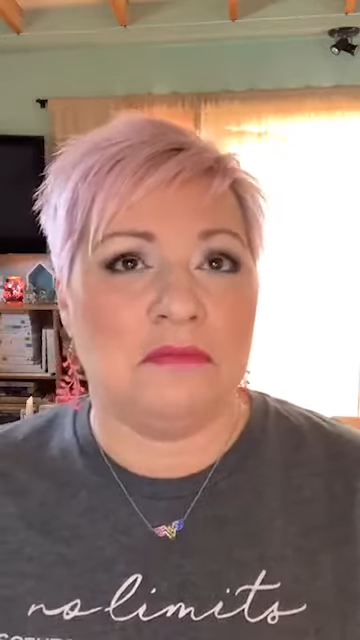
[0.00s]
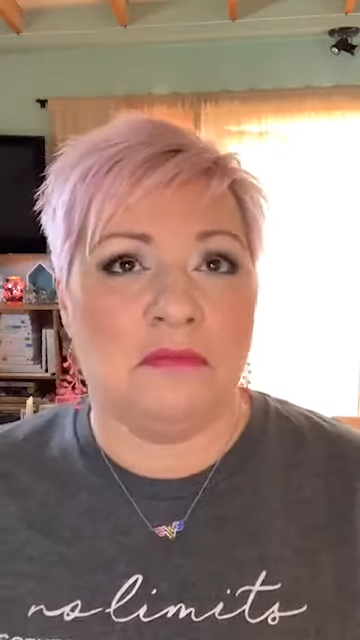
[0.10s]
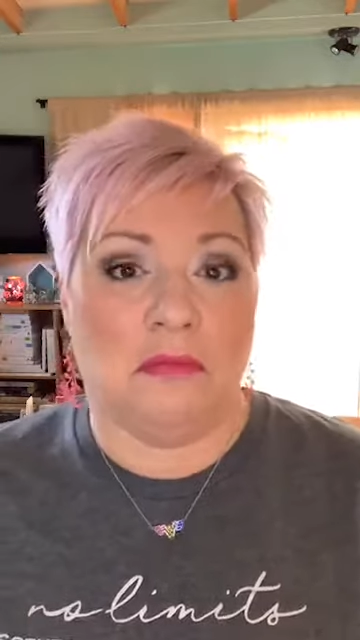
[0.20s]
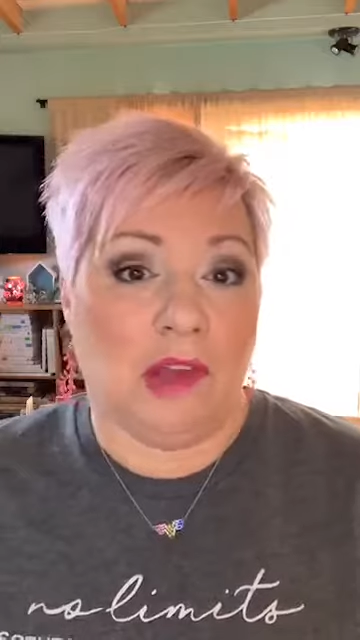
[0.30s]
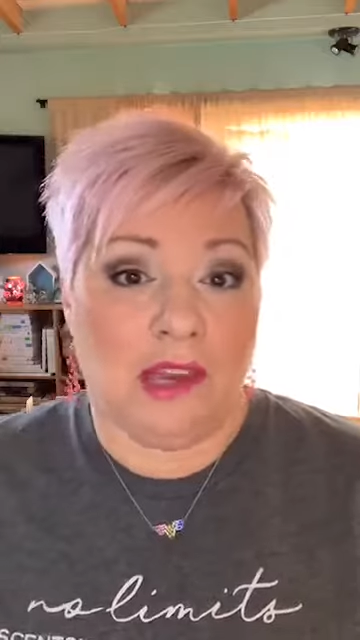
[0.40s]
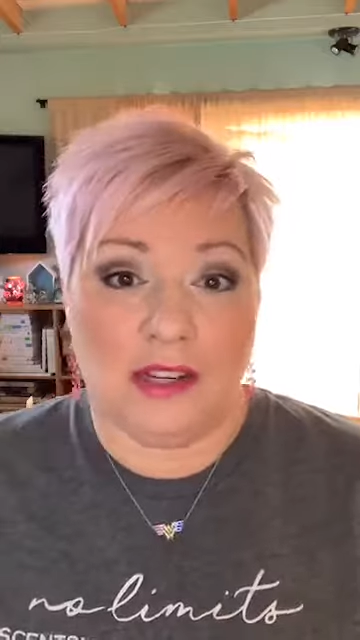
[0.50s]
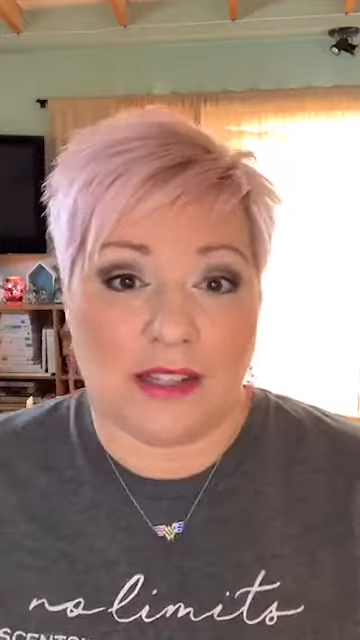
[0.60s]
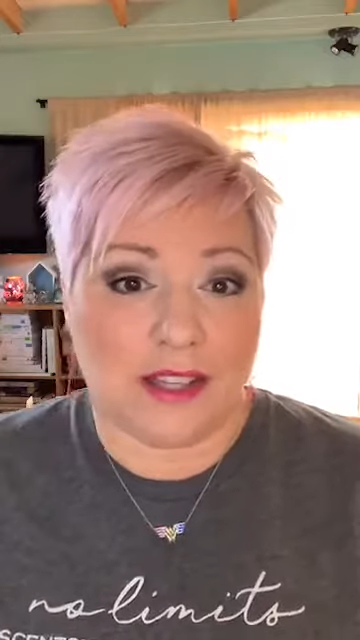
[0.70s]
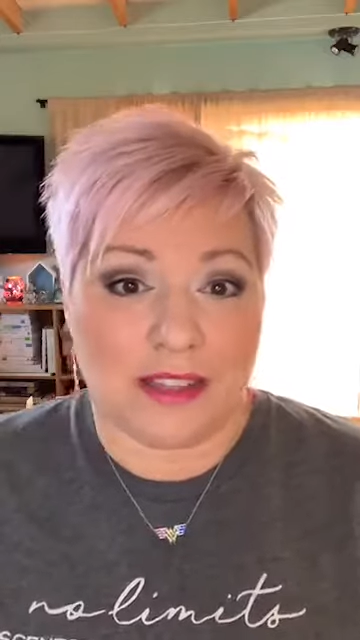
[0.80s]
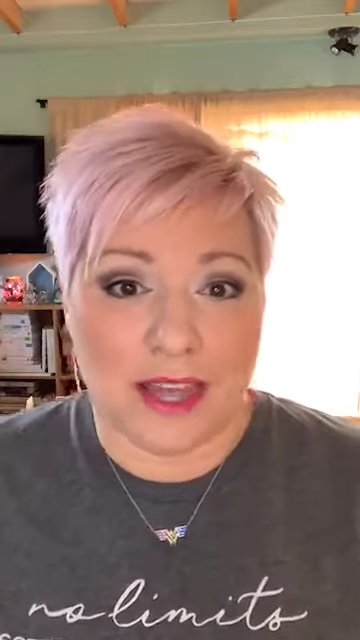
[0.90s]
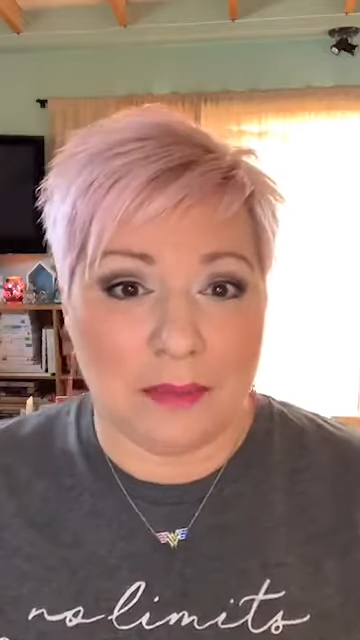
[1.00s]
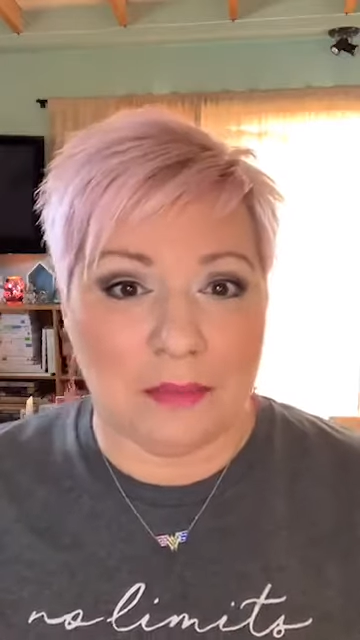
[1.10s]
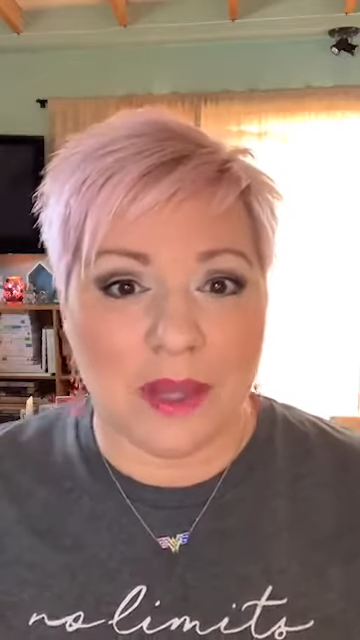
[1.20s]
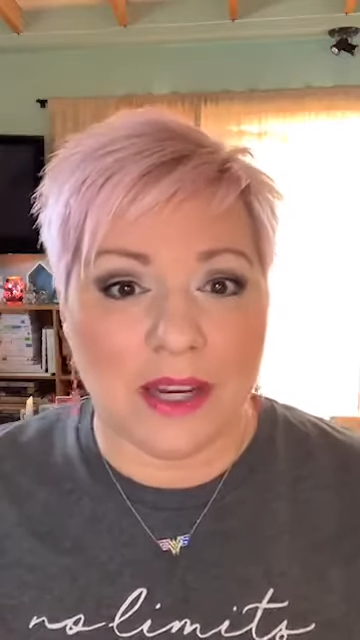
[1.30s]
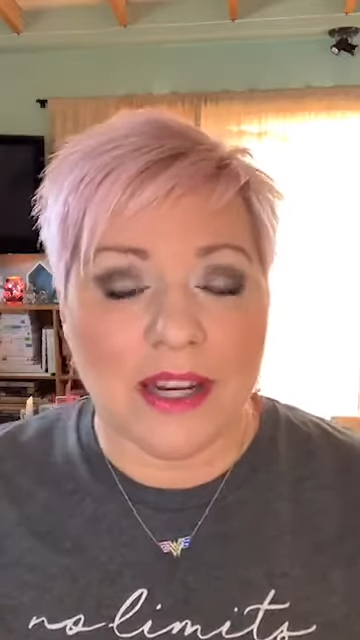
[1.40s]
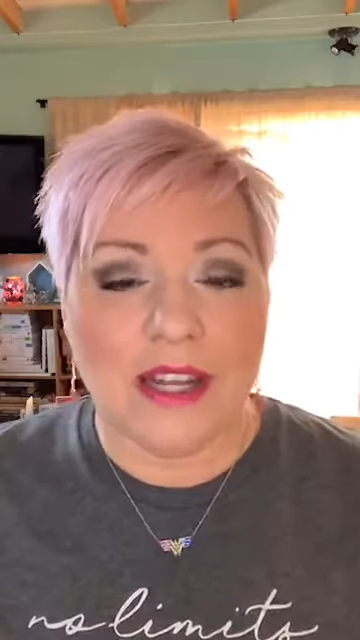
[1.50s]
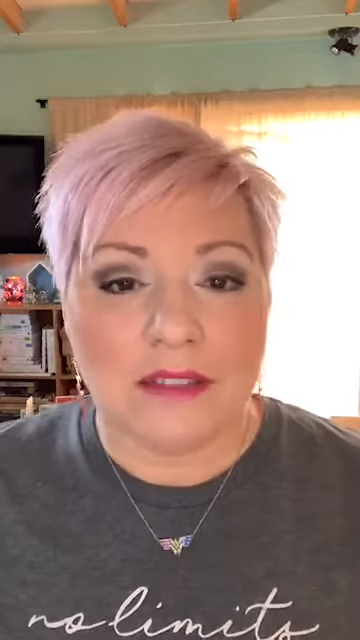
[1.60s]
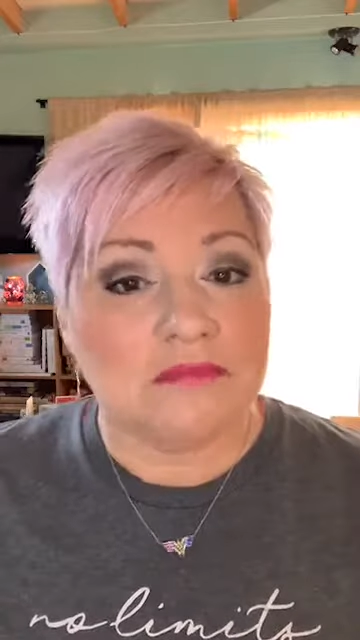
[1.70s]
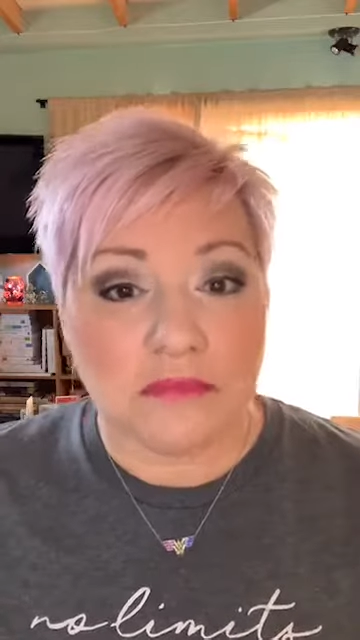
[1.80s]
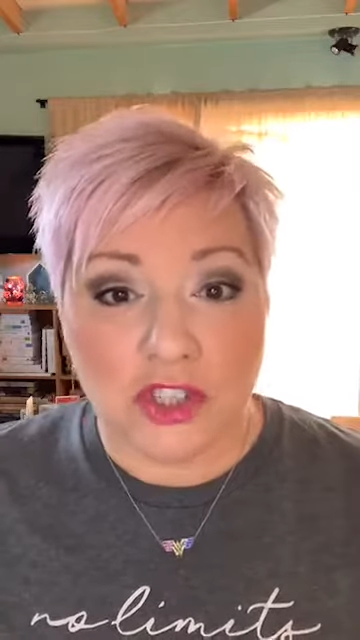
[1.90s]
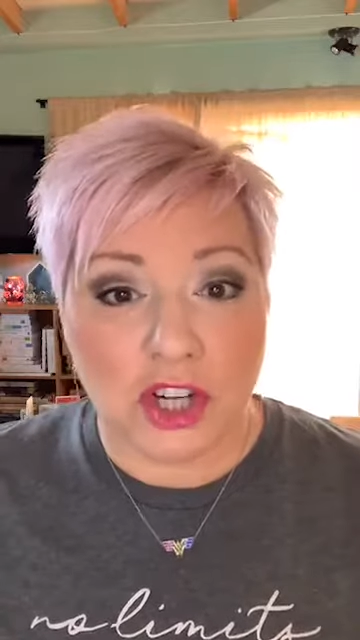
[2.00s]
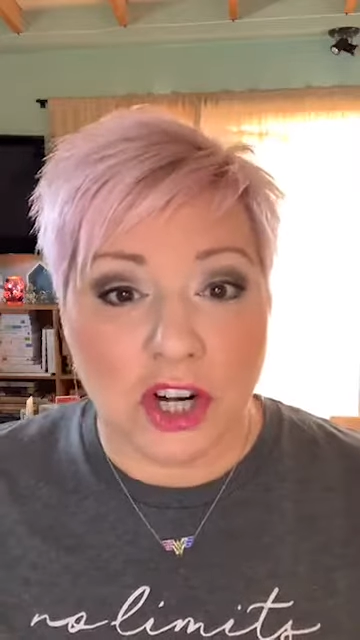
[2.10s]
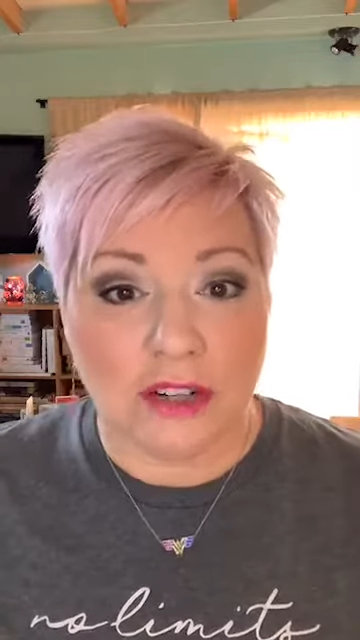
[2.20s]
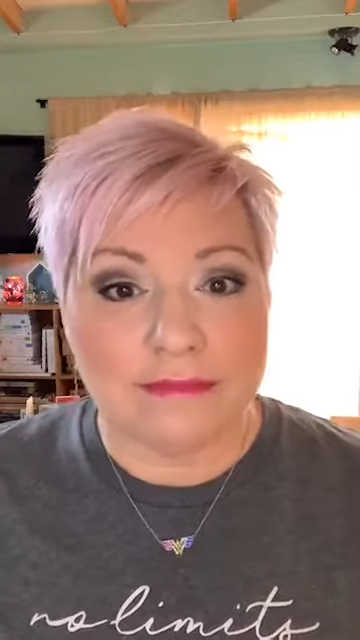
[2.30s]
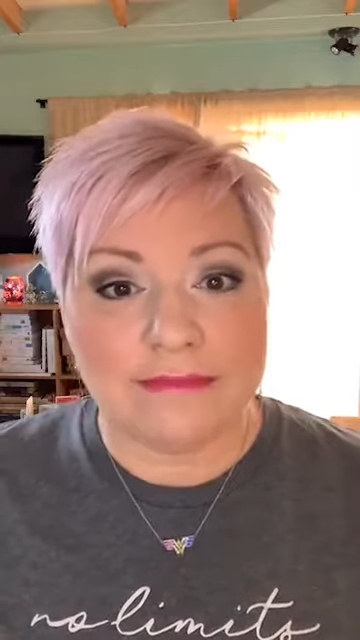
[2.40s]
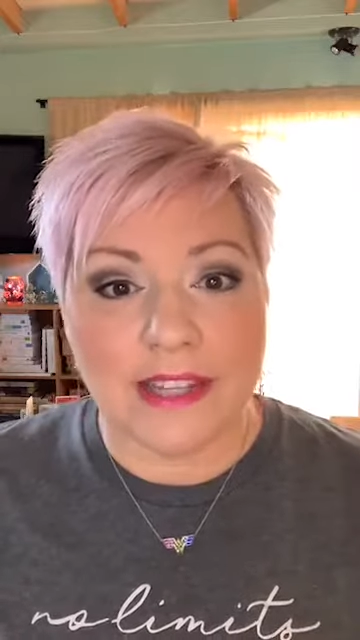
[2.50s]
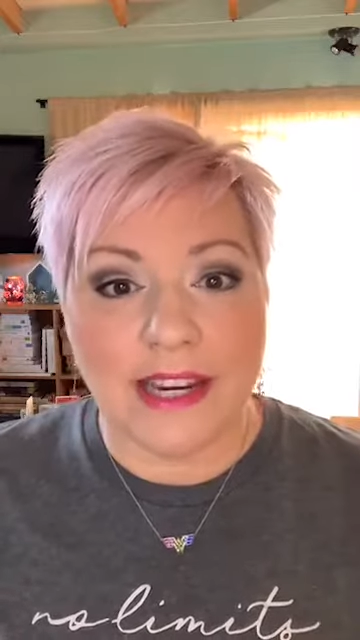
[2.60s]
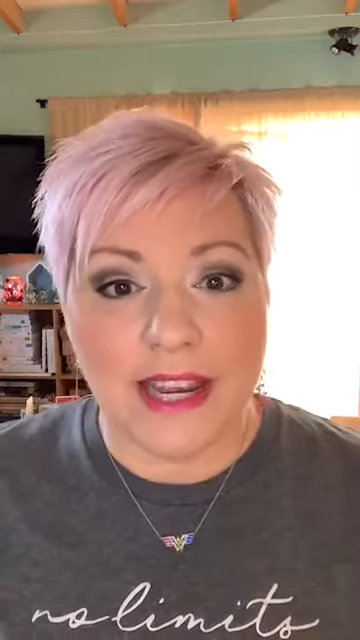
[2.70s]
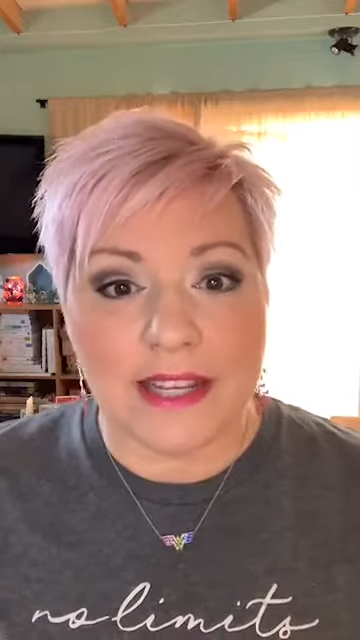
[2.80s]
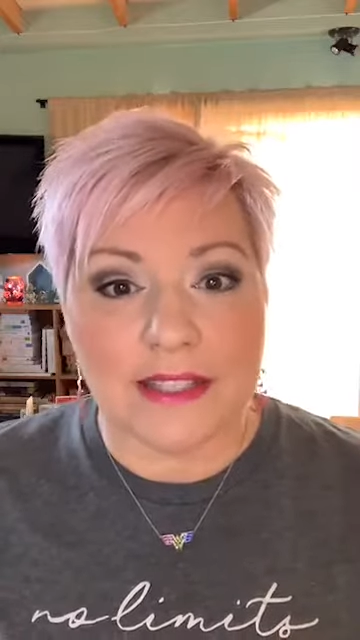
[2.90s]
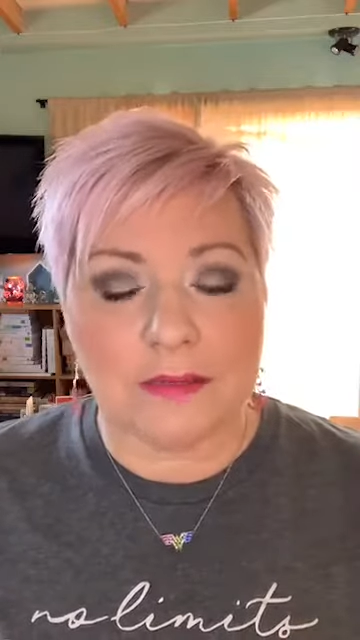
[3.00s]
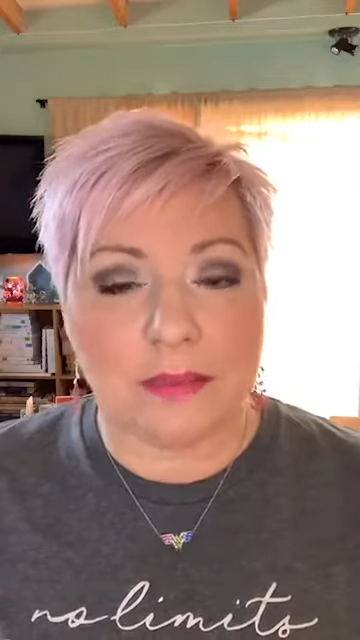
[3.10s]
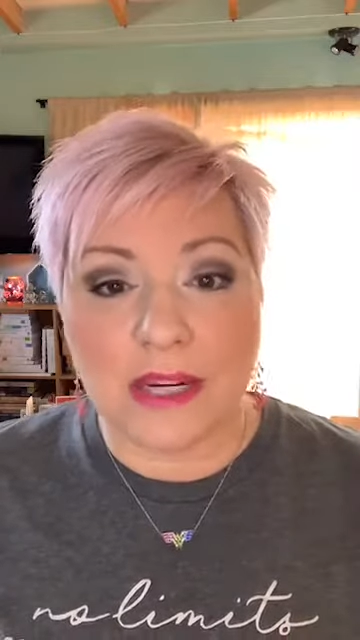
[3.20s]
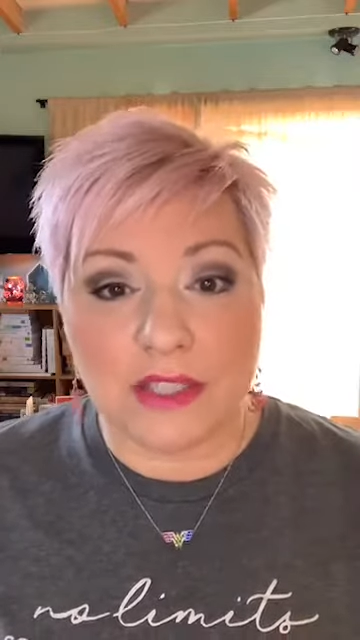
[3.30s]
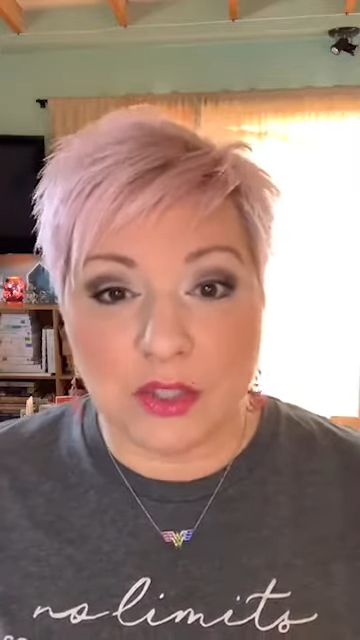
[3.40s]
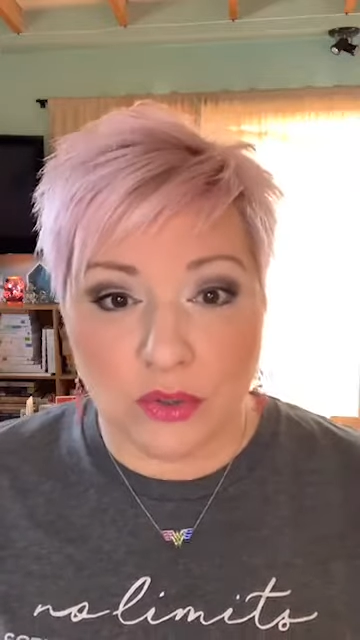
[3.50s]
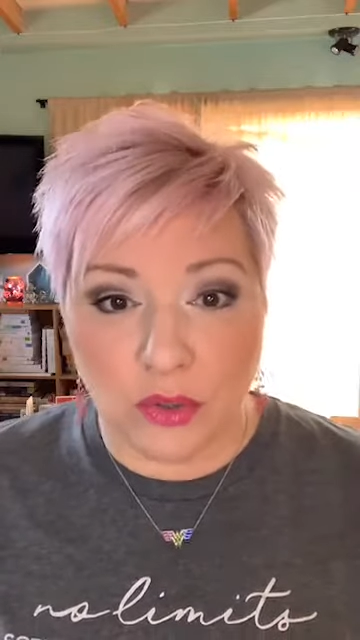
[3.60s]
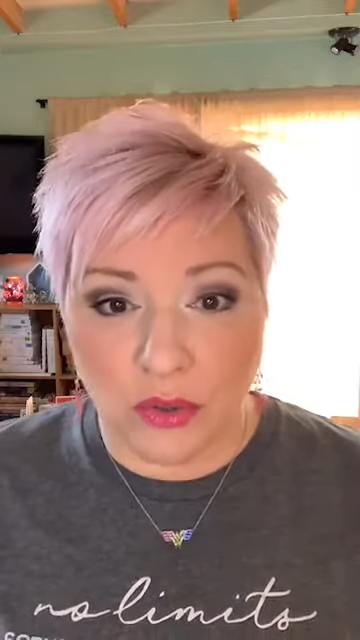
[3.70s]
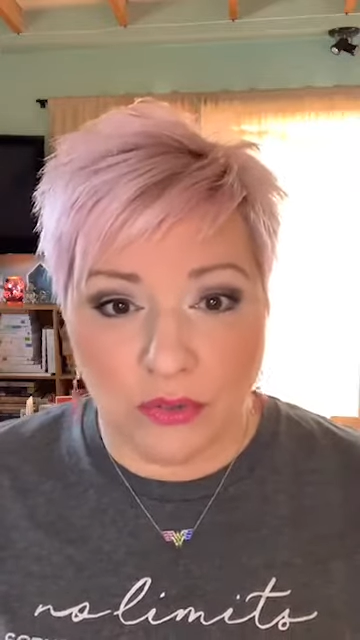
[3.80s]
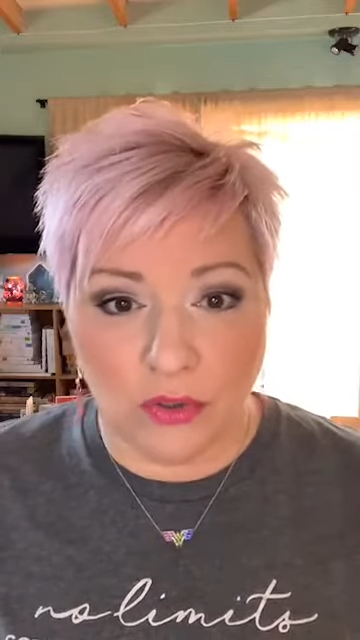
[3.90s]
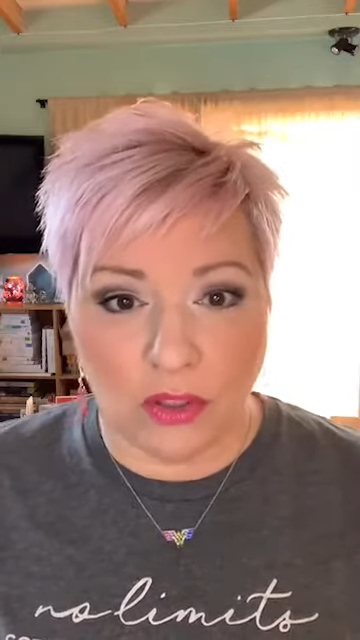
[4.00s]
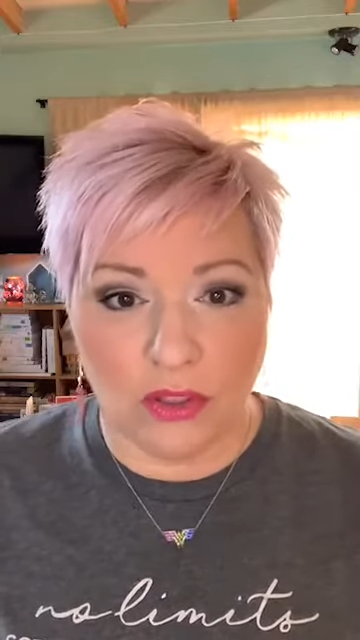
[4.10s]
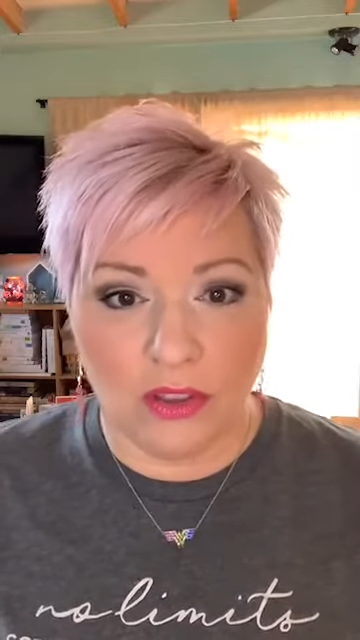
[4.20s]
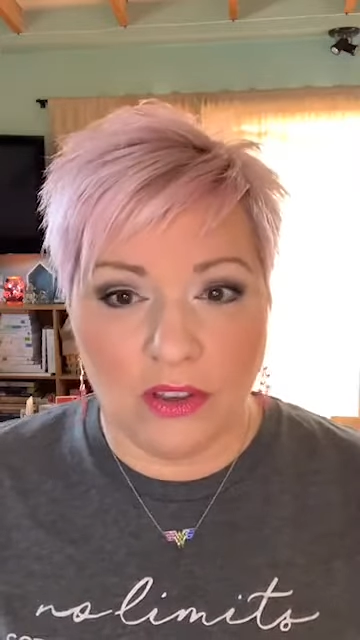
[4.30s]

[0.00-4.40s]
well, I didn't get that, but sure, it is, but it's truthful.